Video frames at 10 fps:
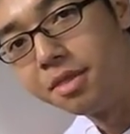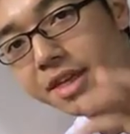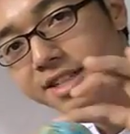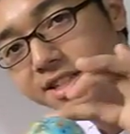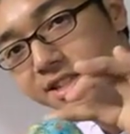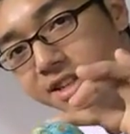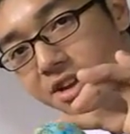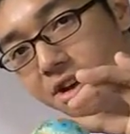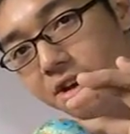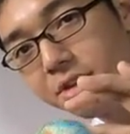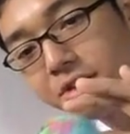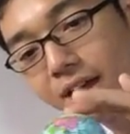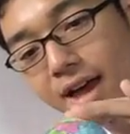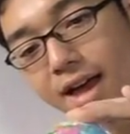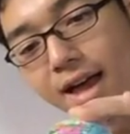this is the earth,
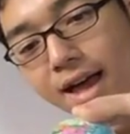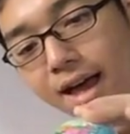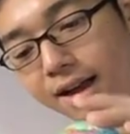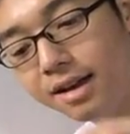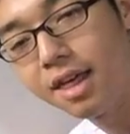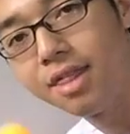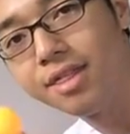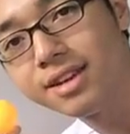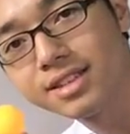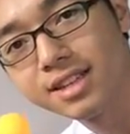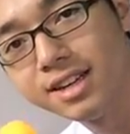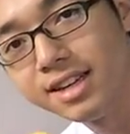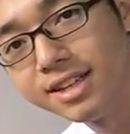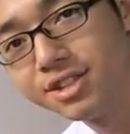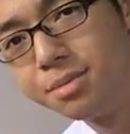and this
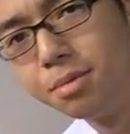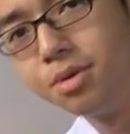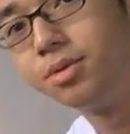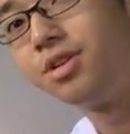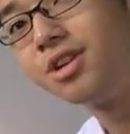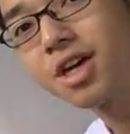is the moon.